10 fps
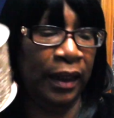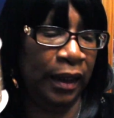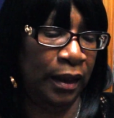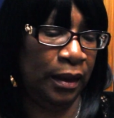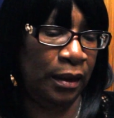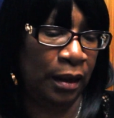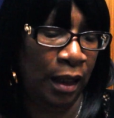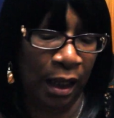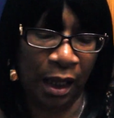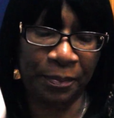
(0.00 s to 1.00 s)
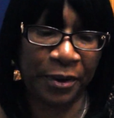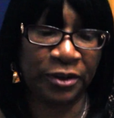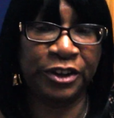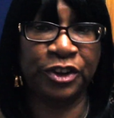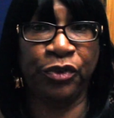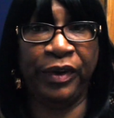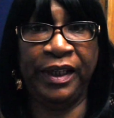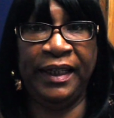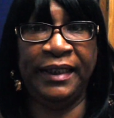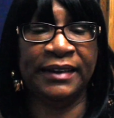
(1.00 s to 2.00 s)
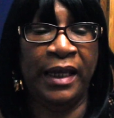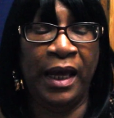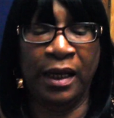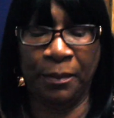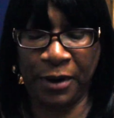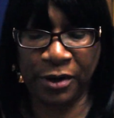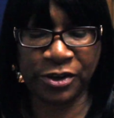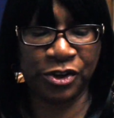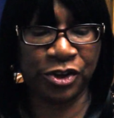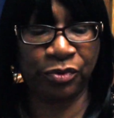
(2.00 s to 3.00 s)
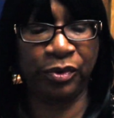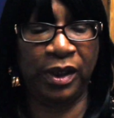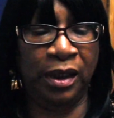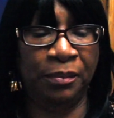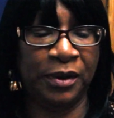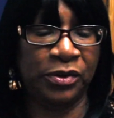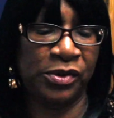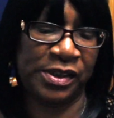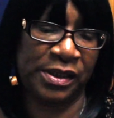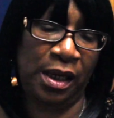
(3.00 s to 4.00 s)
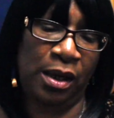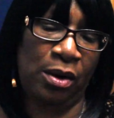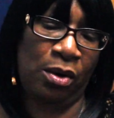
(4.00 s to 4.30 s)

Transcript: and I purchased 3 of these. And I purchased 3 because they